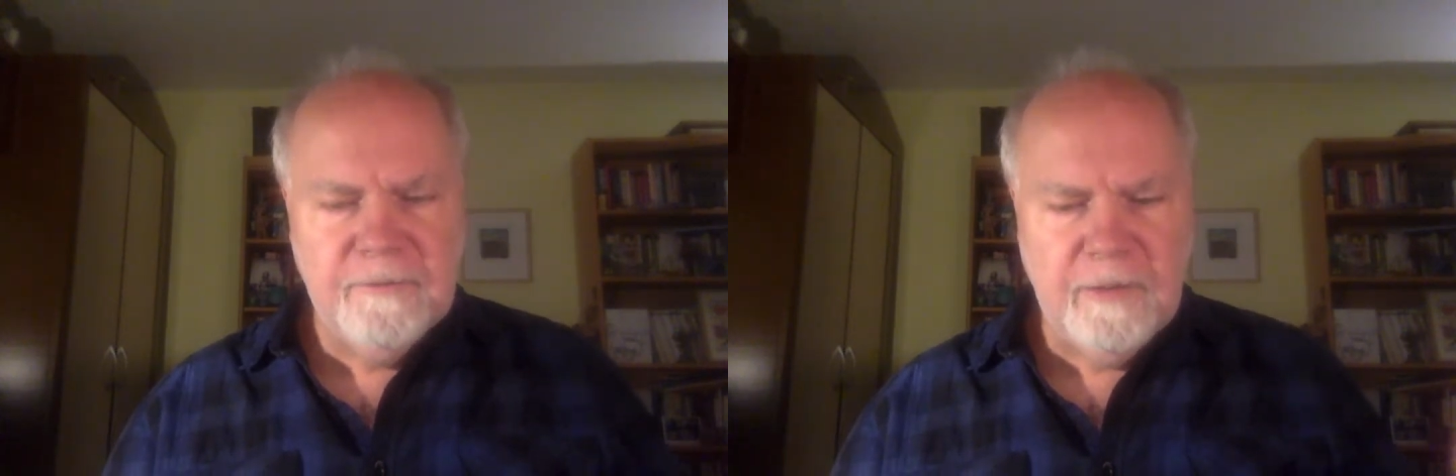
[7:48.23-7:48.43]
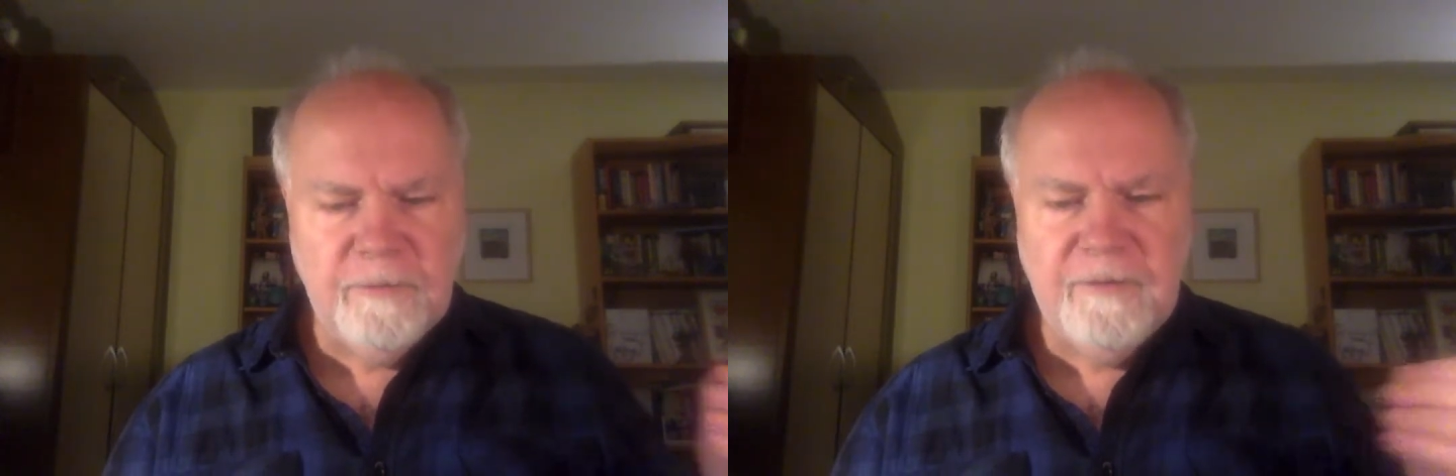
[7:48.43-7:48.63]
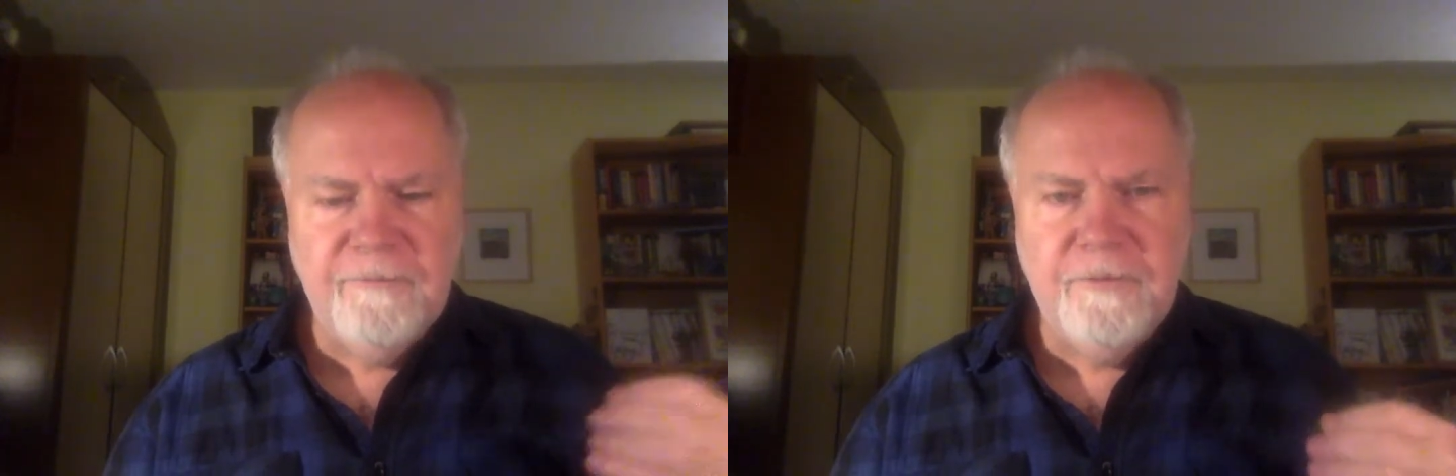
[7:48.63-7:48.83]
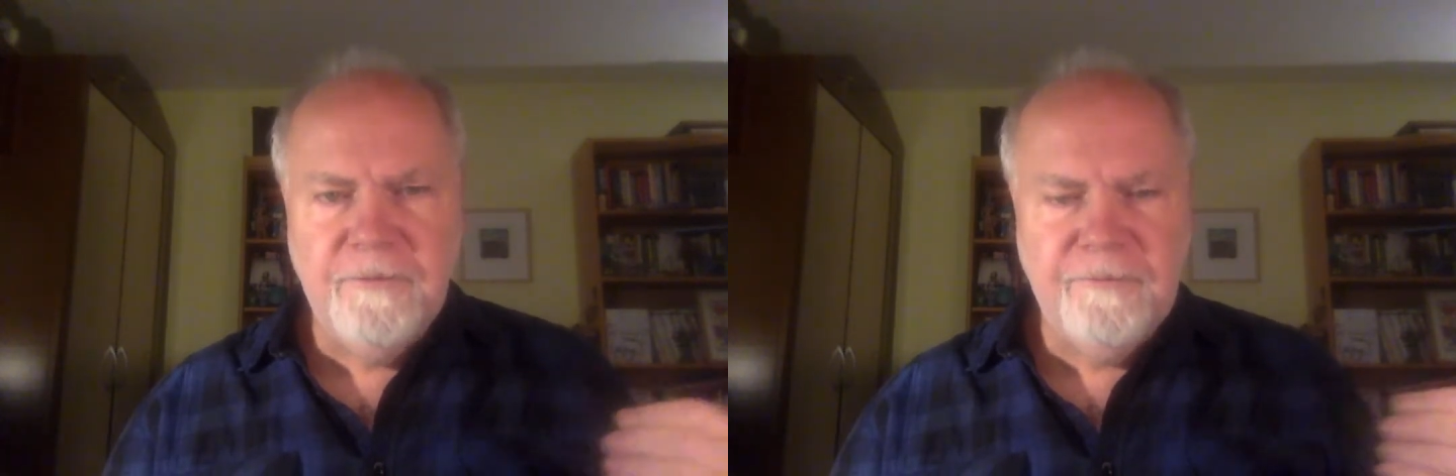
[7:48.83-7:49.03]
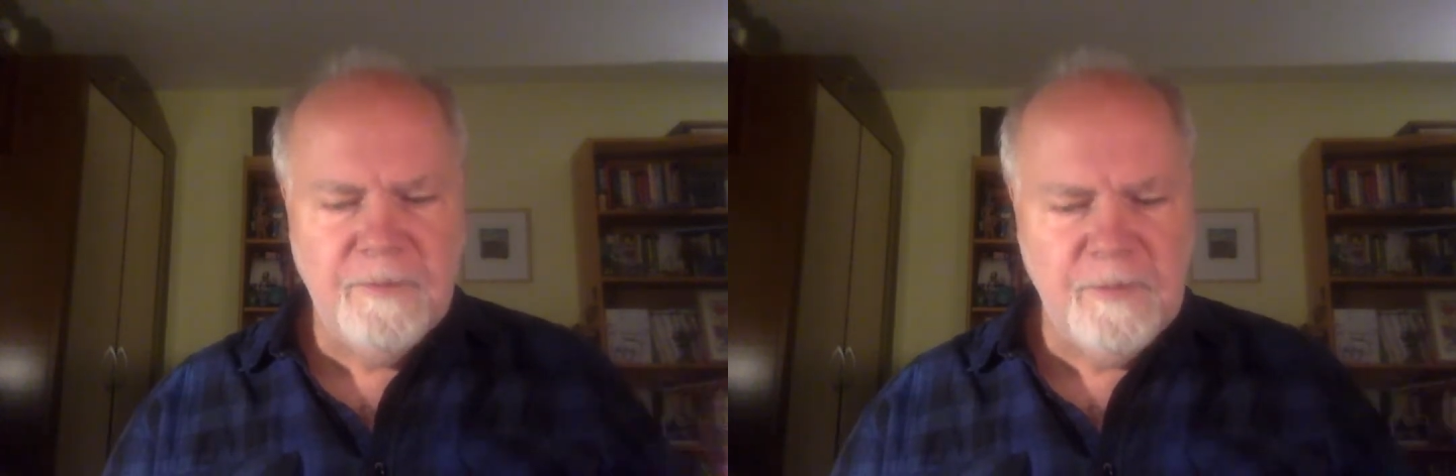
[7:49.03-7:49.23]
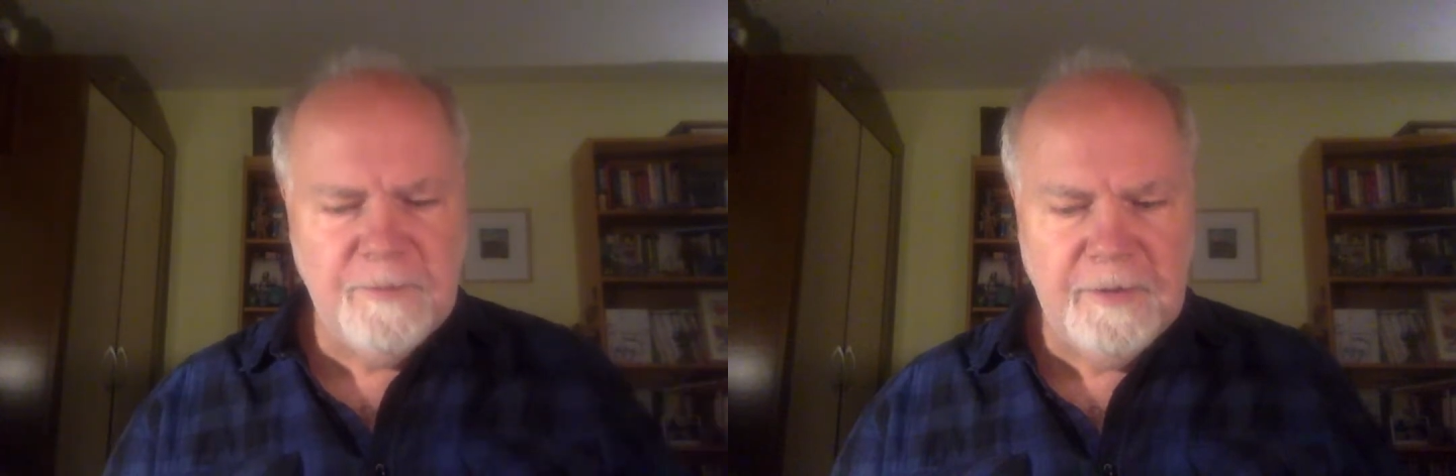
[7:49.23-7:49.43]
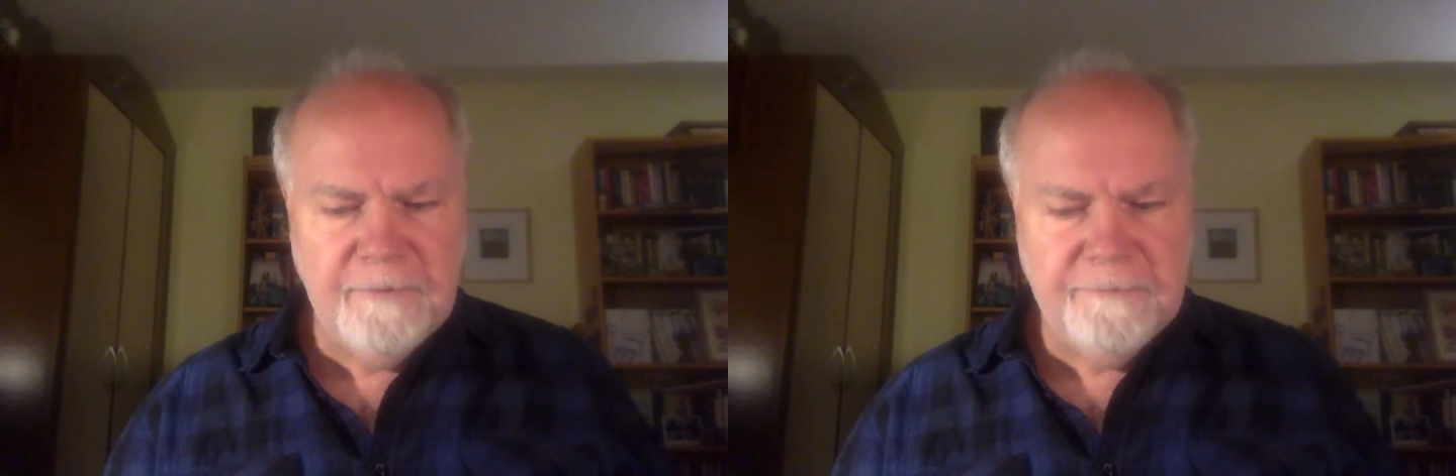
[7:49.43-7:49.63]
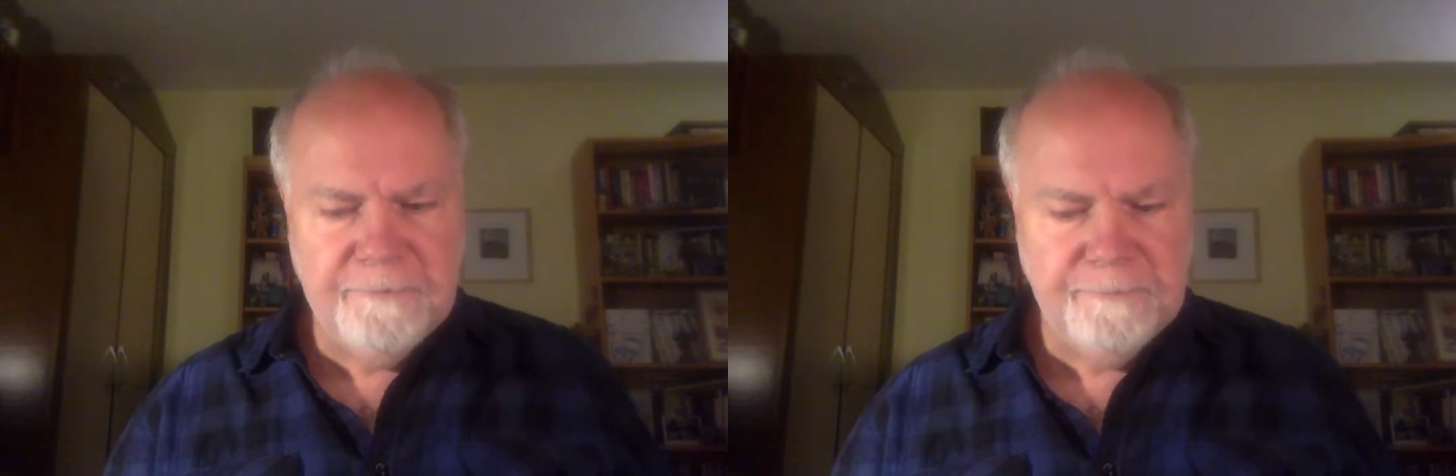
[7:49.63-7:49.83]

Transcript: that we view from above.